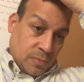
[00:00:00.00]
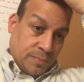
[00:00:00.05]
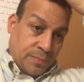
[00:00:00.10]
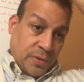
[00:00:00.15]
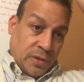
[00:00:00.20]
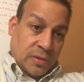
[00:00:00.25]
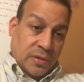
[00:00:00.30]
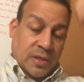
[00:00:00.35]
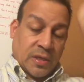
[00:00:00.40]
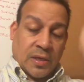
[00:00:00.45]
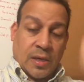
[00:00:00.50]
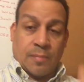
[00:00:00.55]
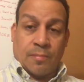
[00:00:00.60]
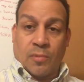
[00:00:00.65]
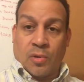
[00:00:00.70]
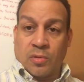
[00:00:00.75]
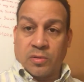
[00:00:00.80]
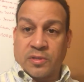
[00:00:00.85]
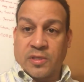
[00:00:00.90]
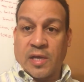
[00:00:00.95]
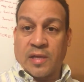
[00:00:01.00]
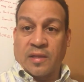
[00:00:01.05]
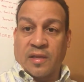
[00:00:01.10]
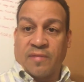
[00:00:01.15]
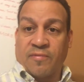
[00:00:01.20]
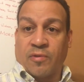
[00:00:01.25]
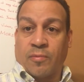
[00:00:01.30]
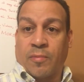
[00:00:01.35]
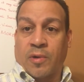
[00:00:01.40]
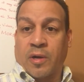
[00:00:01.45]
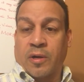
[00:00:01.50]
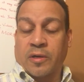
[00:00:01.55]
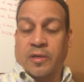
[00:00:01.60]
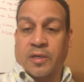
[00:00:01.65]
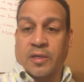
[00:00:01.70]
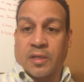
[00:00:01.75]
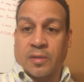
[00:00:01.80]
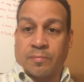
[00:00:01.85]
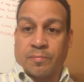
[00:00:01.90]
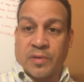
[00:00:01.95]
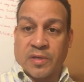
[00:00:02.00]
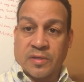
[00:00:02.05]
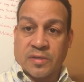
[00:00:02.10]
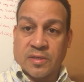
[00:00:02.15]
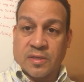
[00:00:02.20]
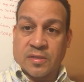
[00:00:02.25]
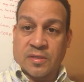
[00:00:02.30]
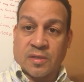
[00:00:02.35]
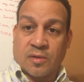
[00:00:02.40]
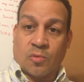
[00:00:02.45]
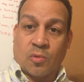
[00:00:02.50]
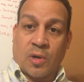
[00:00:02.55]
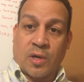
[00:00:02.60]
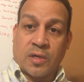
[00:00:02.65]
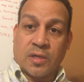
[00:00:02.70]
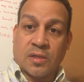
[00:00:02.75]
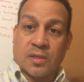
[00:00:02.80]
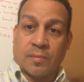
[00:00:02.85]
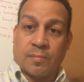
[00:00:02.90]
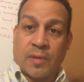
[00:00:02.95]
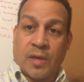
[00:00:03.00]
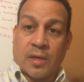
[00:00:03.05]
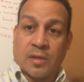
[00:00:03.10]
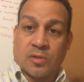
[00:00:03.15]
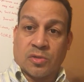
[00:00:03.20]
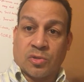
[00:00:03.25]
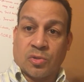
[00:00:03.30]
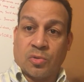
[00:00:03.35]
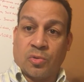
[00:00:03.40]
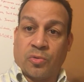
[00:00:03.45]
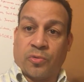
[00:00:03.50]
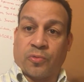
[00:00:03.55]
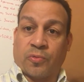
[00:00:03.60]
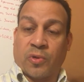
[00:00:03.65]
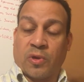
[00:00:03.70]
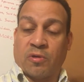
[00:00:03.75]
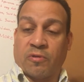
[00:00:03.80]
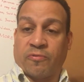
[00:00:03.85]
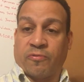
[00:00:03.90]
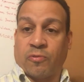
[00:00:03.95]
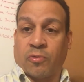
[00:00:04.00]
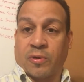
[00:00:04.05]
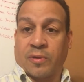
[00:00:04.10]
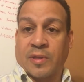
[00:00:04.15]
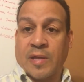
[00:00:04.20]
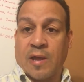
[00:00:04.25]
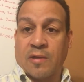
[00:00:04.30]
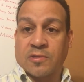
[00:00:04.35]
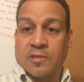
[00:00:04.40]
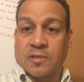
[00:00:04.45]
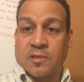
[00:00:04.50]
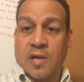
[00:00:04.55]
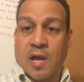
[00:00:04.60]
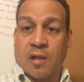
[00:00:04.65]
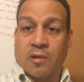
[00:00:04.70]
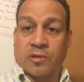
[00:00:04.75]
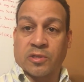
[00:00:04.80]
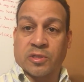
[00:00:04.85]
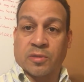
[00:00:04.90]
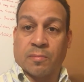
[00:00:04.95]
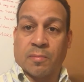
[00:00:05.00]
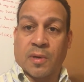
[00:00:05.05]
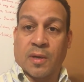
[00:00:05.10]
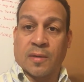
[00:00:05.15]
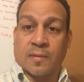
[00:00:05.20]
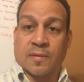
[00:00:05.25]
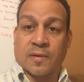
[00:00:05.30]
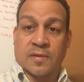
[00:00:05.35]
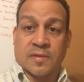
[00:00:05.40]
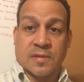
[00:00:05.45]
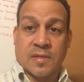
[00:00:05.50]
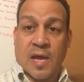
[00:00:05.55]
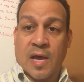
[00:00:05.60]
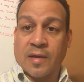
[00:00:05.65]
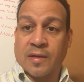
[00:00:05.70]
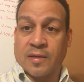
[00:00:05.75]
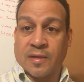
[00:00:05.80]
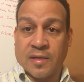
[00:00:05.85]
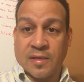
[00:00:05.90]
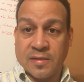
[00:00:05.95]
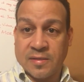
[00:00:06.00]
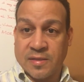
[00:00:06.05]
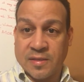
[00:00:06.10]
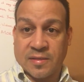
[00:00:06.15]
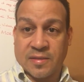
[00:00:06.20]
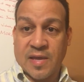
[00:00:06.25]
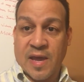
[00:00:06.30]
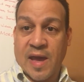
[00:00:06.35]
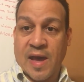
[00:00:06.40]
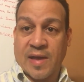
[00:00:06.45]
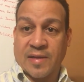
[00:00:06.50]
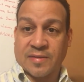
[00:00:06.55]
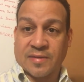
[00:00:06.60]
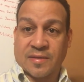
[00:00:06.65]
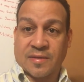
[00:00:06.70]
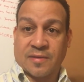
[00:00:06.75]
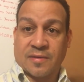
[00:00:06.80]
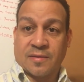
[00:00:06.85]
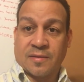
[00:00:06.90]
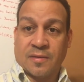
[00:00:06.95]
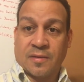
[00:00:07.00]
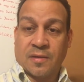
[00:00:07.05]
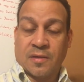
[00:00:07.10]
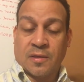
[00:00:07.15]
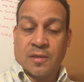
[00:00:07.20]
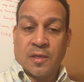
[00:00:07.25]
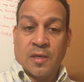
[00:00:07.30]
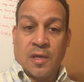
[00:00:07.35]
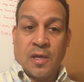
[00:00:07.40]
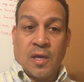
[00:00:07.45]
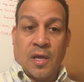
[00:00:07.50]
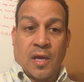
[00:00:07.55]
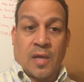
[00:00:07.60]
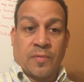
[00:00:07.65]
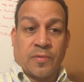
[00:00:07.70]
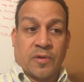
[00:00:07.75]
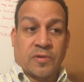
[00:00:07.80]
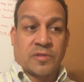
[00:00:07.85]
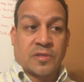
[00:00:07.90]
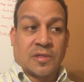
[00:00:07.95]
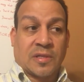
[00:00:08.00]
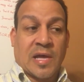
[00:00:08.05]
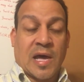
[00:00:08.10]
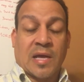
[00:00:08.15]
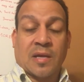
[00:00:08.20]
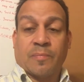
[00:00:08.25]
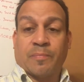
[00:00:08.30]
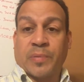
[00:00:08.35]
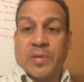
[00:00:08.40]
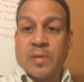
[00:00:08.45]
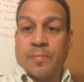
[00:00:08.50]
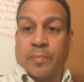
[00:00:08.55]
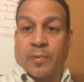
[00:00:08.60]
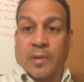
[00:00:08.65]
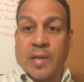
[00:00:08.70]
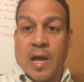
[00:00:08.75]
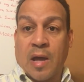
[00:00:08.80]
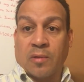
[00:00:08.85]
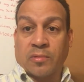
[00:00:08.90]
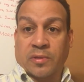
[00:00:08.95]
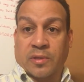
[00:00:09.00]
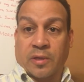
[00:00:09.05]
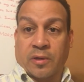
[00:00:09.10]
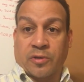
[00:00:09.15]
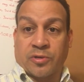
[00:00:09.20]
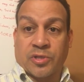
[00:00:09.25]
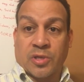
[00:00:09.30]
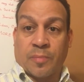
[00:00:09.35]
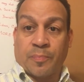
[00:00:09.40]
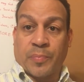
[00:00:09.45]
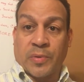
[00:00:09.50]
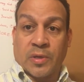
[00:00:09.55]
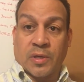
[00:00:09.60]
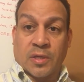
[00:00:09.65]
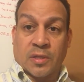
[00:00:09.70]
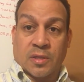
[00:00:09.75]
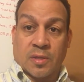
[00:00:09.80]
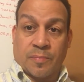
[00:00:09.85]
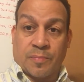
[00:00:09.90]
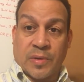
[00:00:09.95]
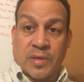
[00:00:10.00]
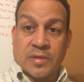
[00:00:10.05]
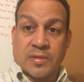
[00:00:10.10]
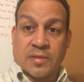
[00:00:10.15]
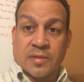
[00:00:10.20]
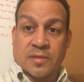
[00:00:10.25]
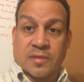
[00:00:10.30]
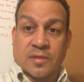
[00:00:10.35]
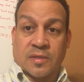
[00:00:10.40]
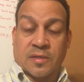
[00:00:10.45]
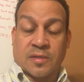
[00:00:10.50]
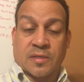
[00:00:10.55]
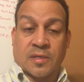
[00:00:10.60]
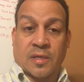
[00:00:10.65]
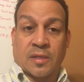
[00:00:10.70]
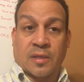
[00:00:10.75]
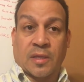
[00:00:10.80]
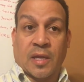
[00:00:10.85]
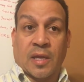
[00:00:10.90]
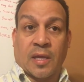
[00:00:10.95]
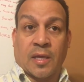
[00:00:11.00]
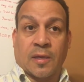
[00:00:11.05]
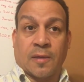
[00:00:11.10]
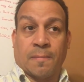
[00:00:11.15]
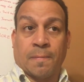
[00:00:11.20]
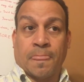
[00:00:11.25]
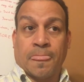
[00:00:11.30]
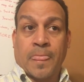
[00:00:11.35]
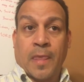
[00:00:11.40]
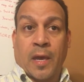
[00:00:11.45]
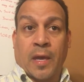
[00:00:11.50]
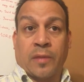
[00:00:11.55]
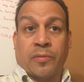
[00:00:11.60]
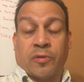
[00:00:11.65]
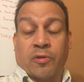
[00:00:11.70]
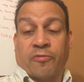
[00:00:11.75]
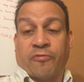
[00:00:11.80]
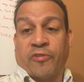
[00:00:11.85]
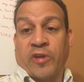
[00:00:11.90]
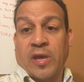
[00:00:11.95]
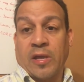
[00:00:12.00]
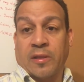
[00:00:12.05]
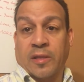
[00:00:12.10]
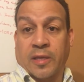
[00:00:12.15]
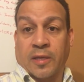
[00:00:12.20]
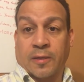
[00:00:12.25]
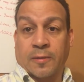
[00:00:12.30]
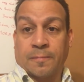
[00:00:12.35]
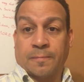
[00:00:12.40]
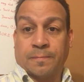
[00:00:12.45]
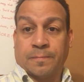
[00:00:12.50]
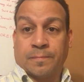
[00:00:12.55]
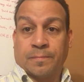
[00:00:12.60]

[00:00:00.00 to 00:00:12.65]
building a multi-level marketing business and wanting to make $2,000, $3,000, or $4,000 a month is not an easy task. And there's a lot of people out there jumping into businesses and they're failing.